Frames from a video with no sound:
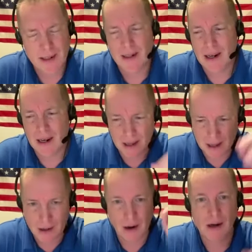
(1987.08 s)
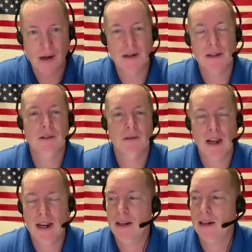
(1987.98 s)
inclined, art and
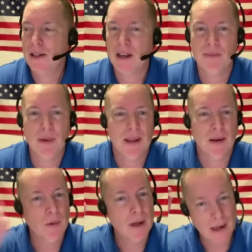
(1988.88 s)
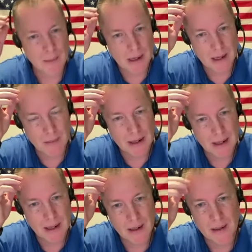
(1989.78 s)
writing and stuff. But then one day my
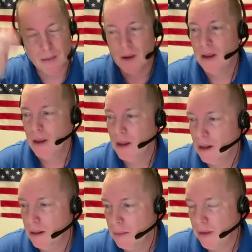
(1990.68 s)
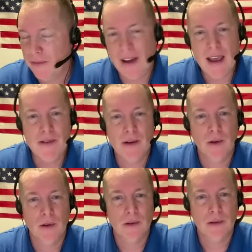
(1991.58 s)
kid, my
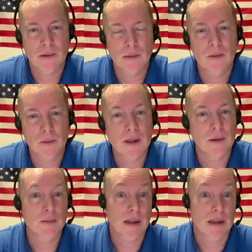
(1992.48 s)
5-year-old, well, my